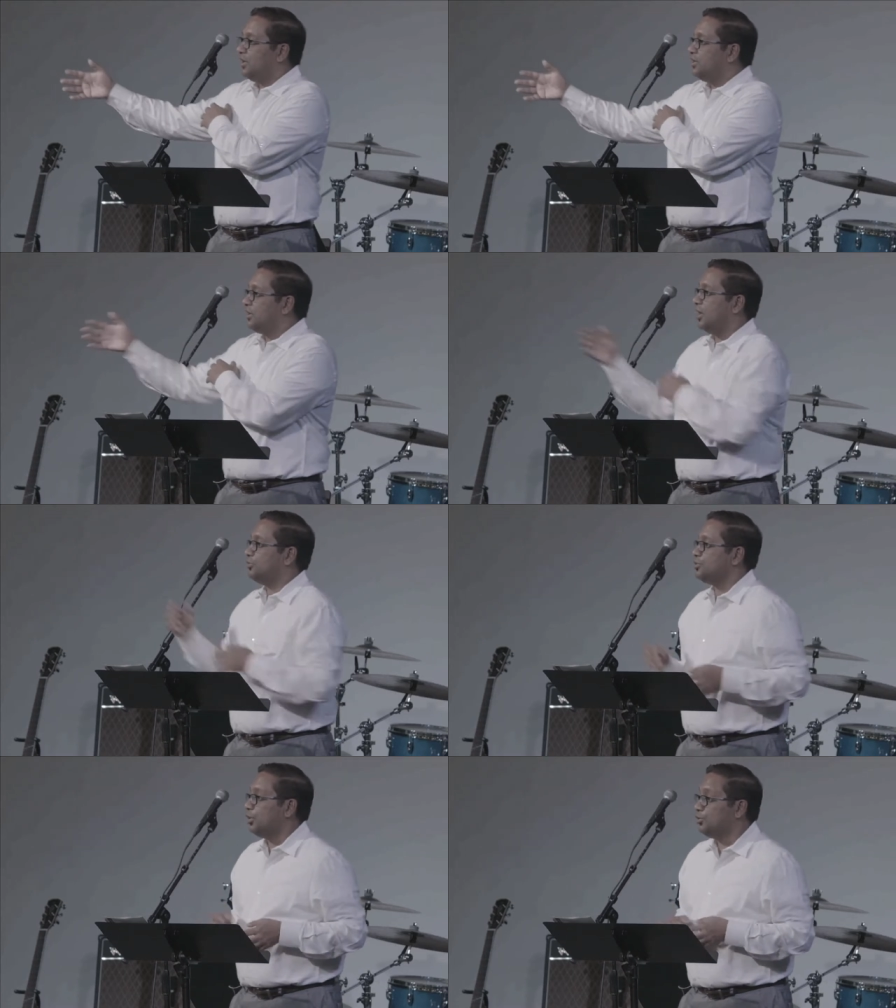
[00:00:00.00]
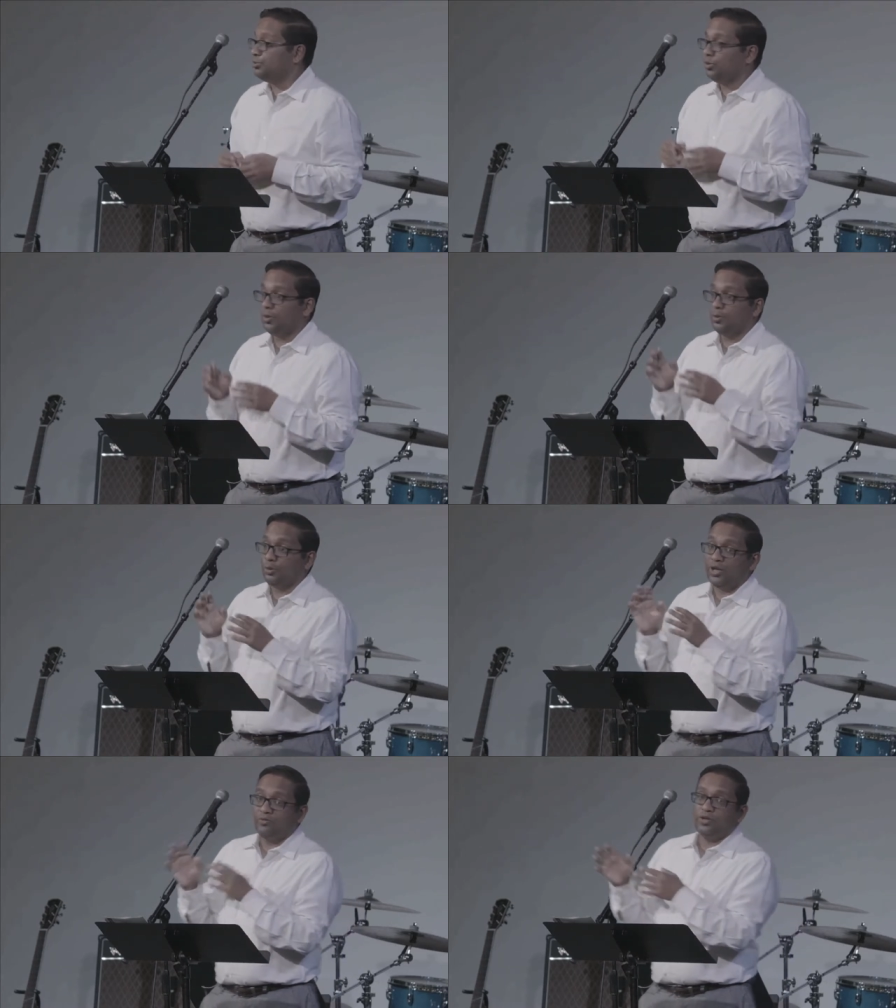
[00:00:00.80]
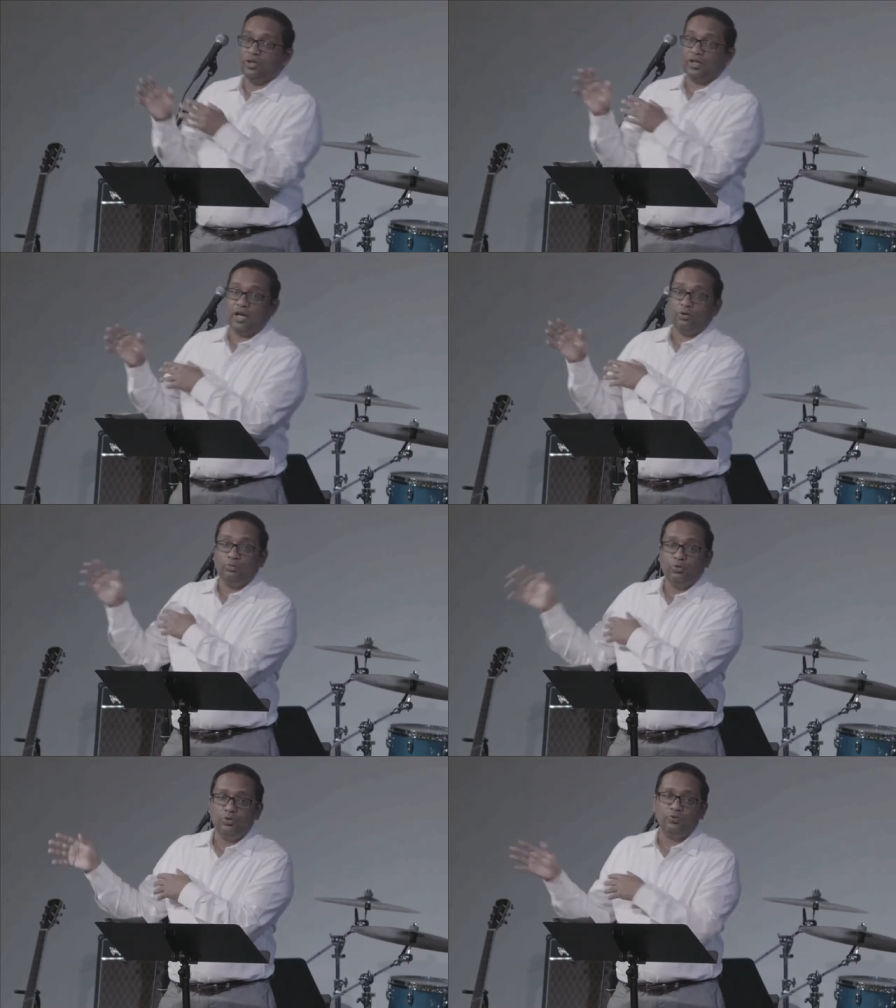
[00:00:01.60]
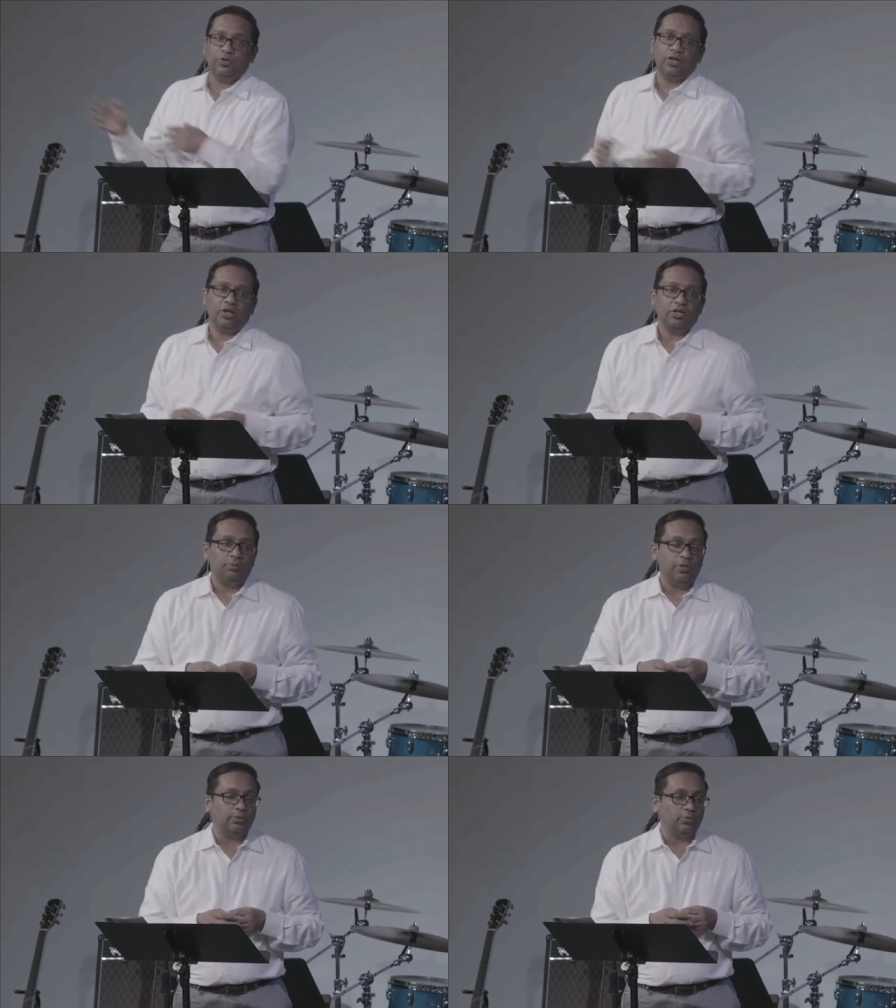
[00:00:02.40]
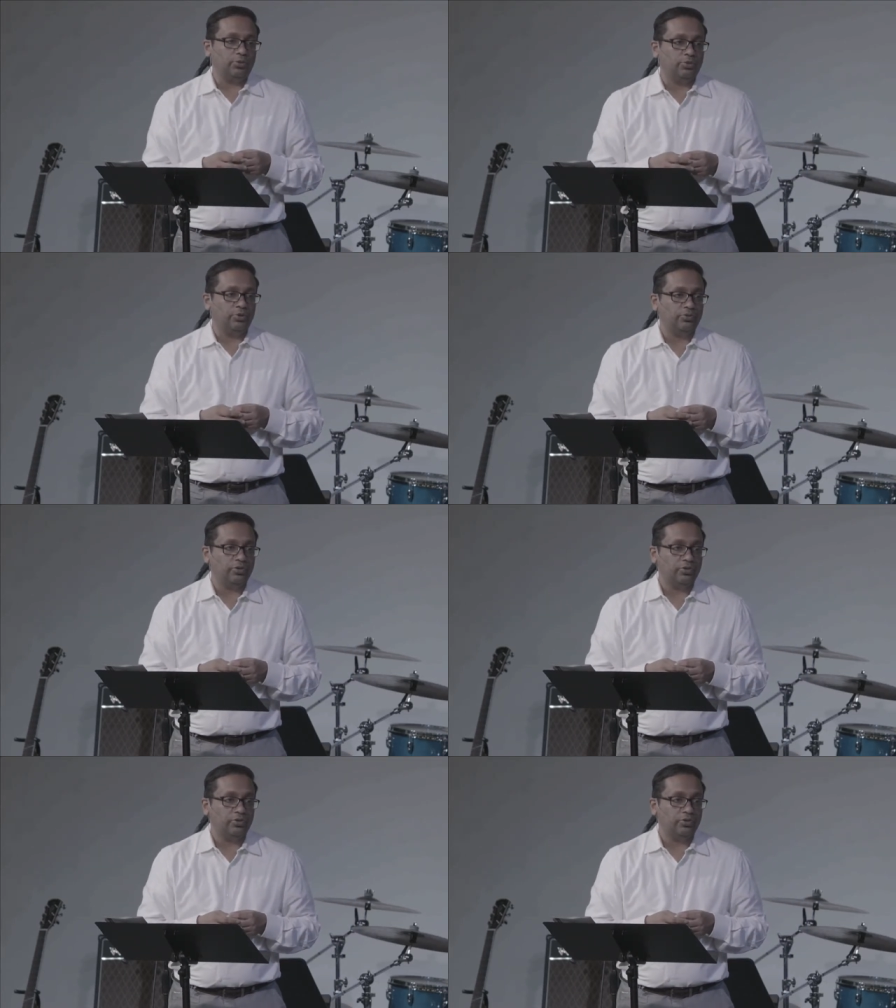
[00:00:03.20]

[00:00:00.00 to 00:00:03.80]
the cloud was always moving but whenever the cloud moved the people would move